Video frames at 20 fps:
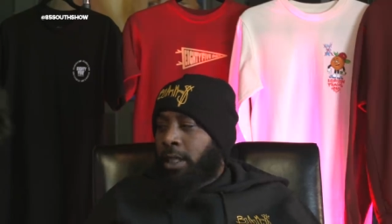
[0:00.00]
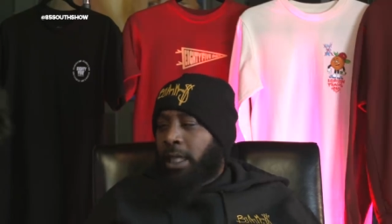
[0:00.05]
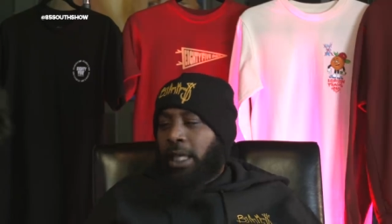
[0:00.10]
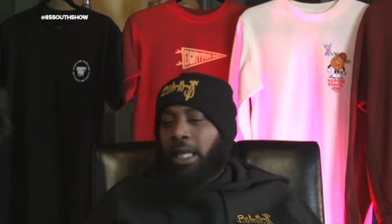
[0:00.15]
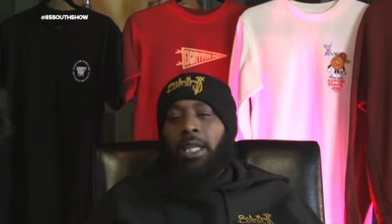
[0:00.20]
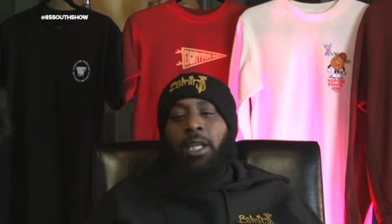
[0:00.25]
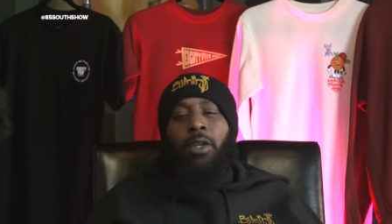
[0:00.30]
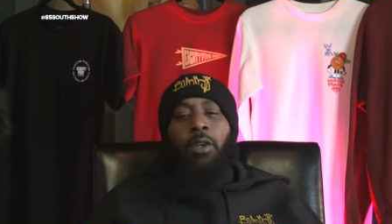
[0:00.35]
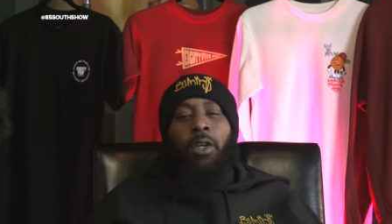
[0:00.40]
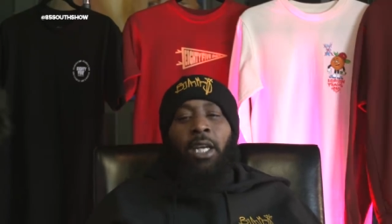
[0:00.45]

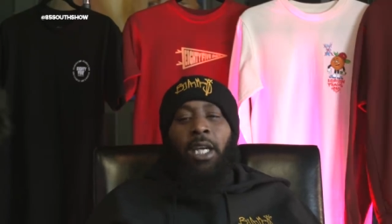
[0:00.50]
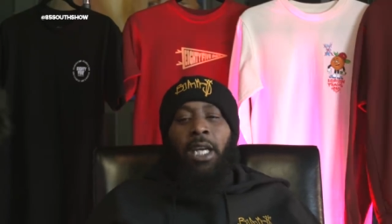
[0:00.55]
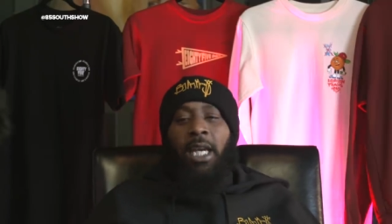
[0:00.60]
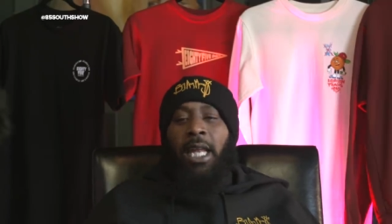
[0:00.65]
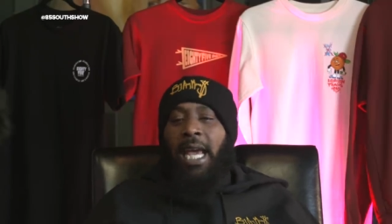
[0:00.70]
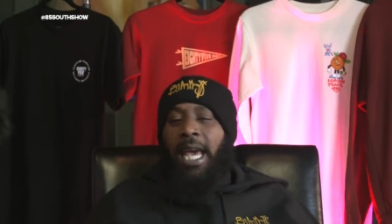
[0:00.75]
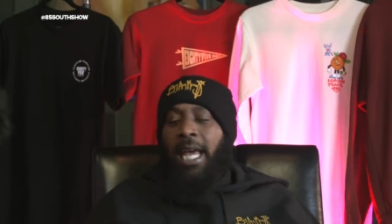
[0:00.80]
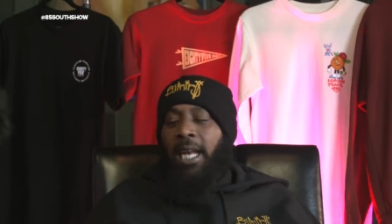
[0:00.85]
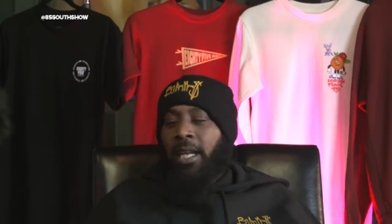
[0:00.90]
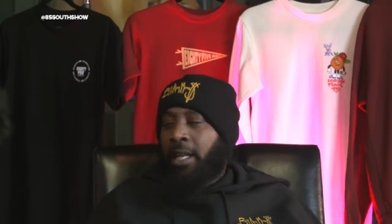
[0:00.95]
and you ain't
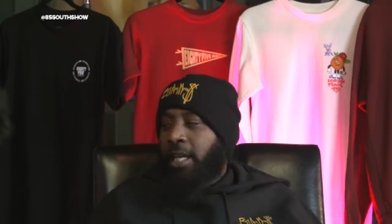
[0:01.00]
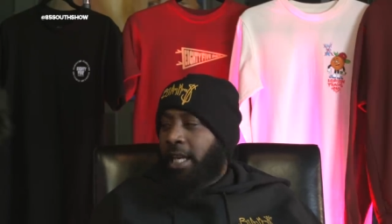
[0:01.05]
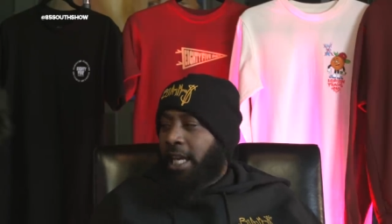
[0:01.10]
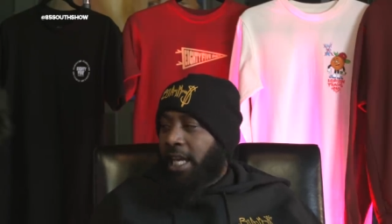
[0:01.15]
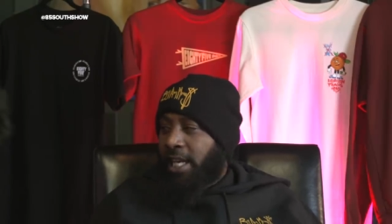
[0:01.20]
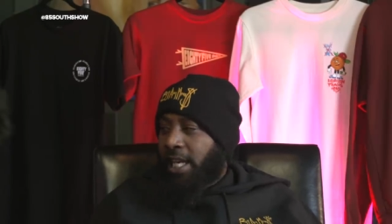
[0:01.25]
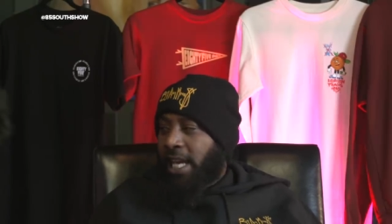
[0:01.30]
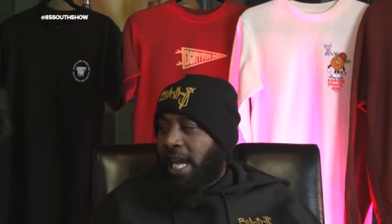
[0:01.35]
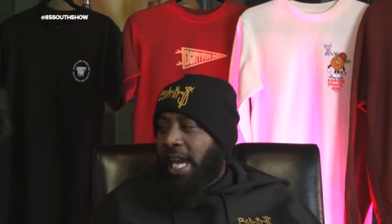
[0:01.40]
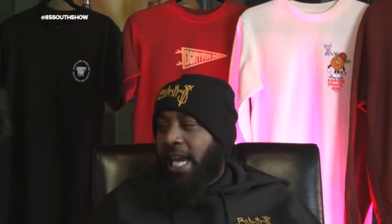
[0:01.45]
get out of
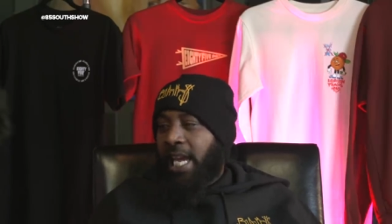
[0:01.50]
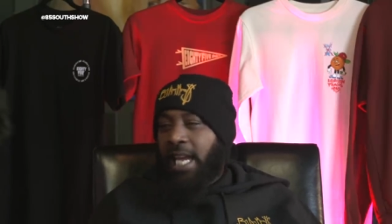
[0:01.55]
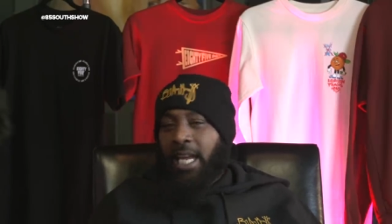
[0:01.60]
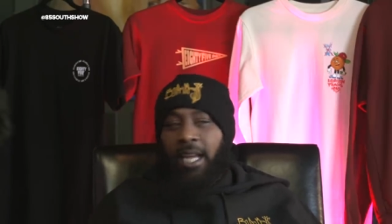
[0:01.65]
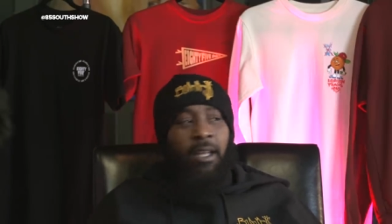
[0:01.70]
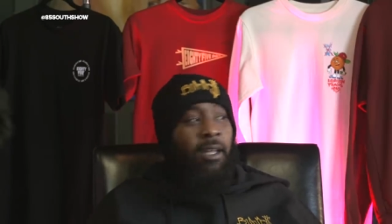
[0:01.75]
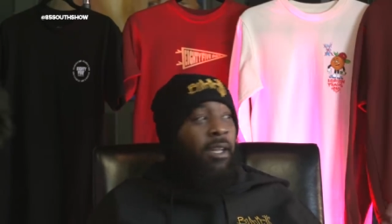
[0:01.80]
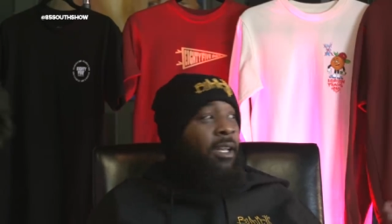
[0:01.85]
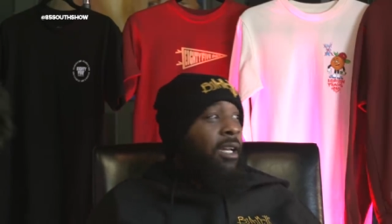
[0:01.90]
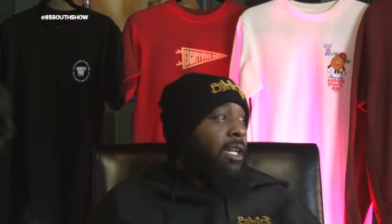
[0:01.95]
here at
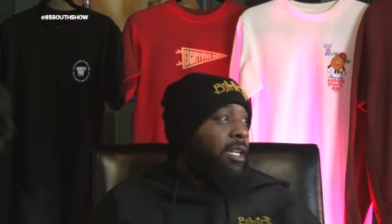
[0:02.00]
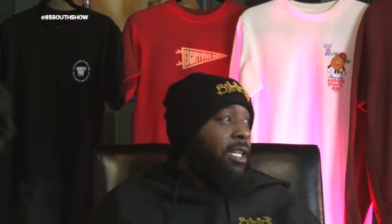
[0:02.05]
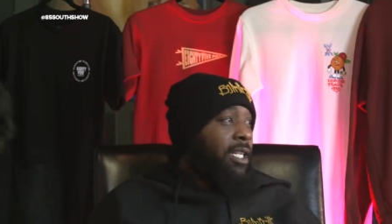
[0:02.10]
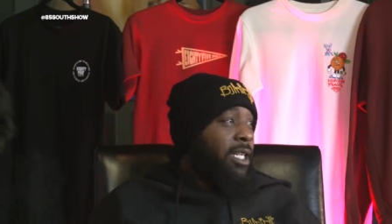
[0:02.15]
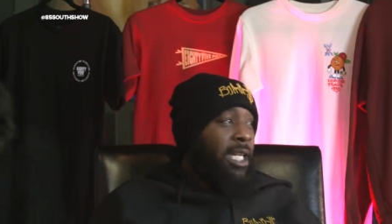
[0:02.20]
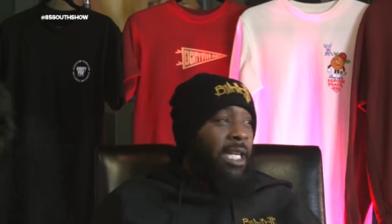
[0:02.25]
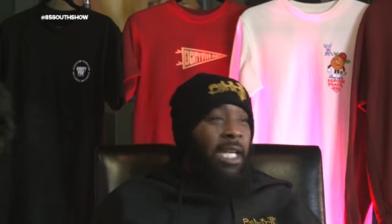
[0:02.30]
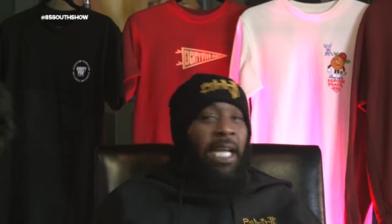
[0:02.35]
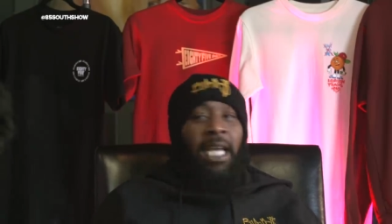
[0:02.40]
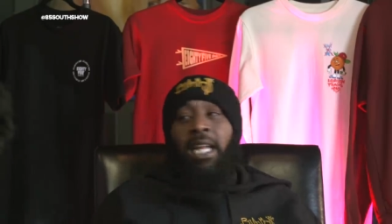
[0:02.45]
nine and
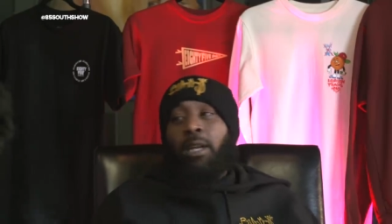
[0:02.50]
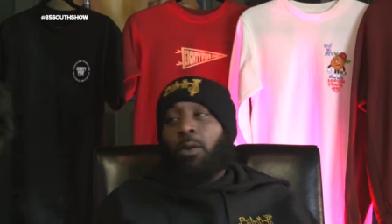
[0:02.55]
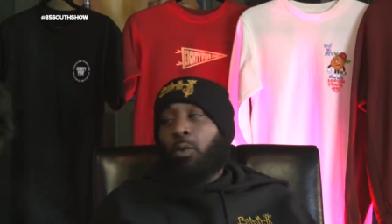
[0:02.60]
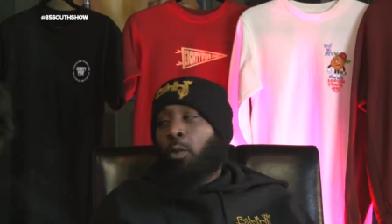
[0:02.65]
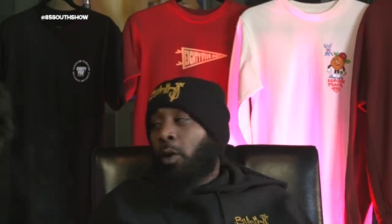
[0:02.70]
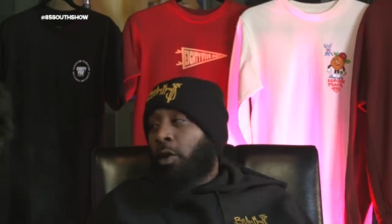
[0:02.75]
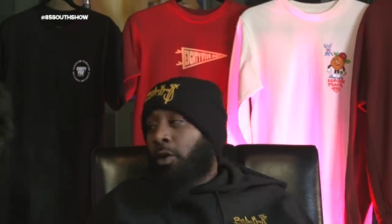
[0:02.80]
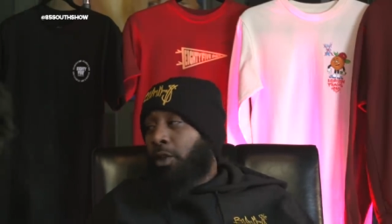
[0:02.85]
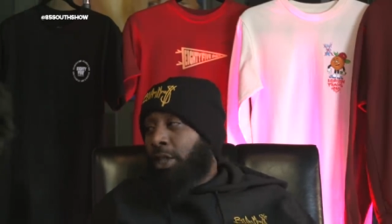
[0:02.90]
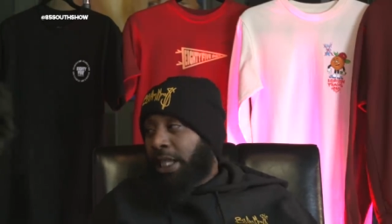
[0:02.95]
then nigga had to
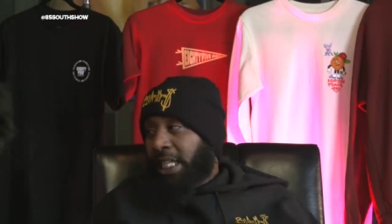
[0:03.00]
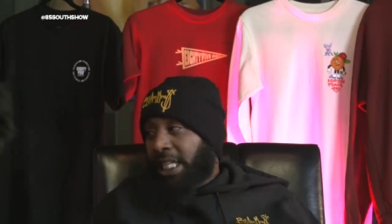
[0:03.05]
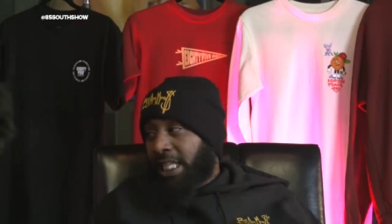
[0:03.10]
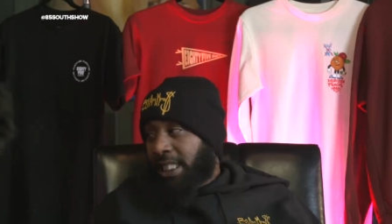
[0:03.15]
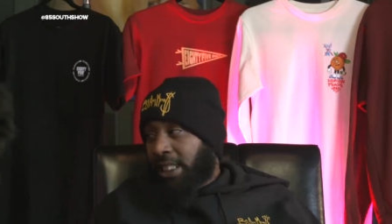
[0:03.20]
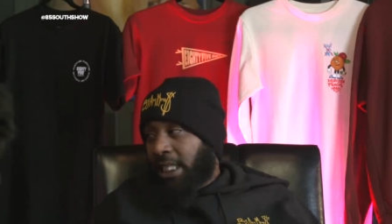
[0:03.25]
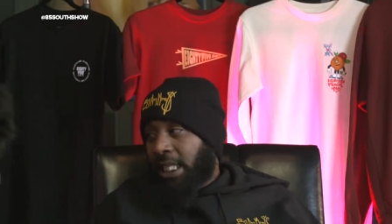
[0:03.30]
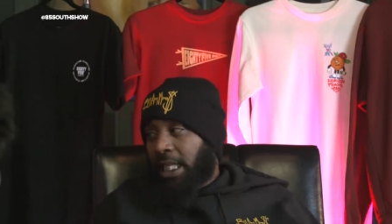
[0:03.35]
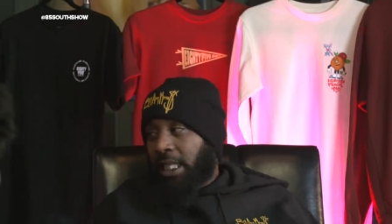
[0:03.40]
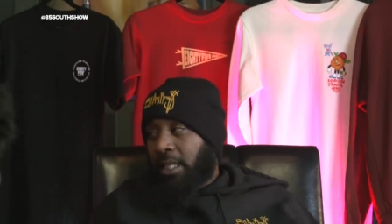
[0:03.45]
work the
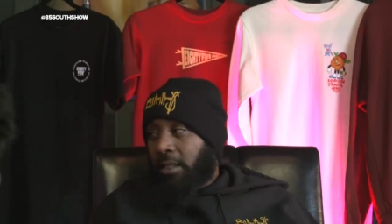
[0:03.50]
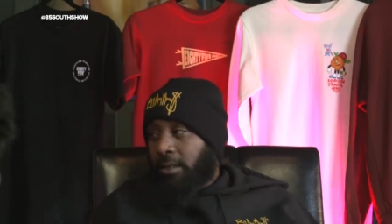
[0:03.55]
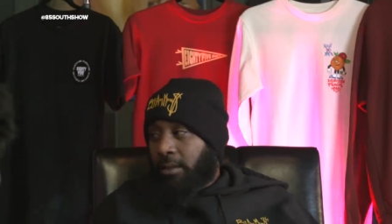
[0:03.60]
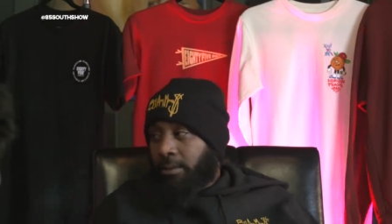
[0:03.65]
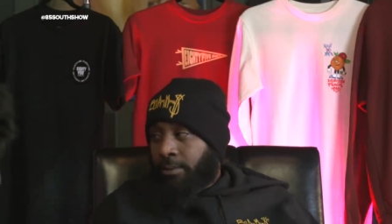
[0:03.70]
next day.